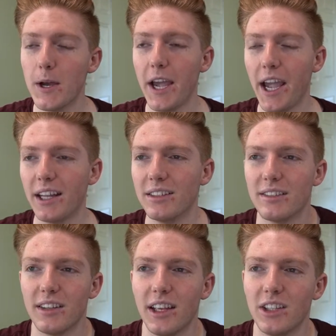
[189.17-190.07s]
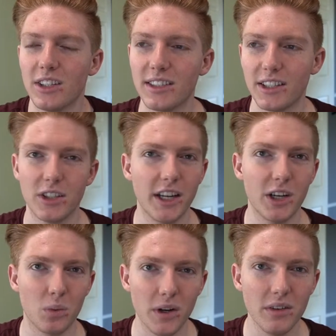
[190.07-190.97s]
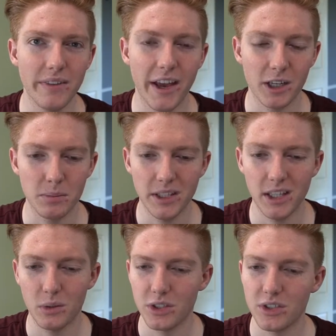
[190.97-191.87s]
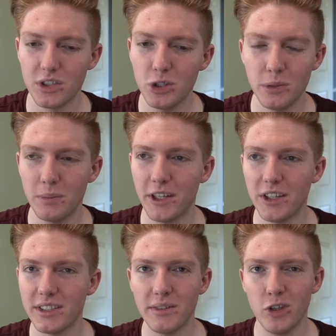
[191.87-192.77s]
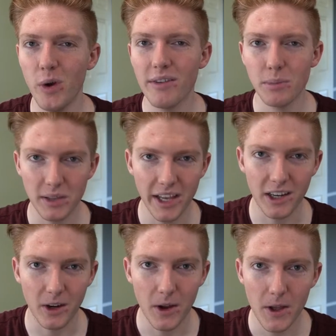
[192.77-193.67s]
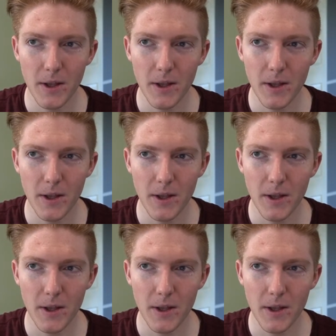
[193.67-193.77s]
And it looks like they're getting rid of that completely, which is stupid, because if you have a player,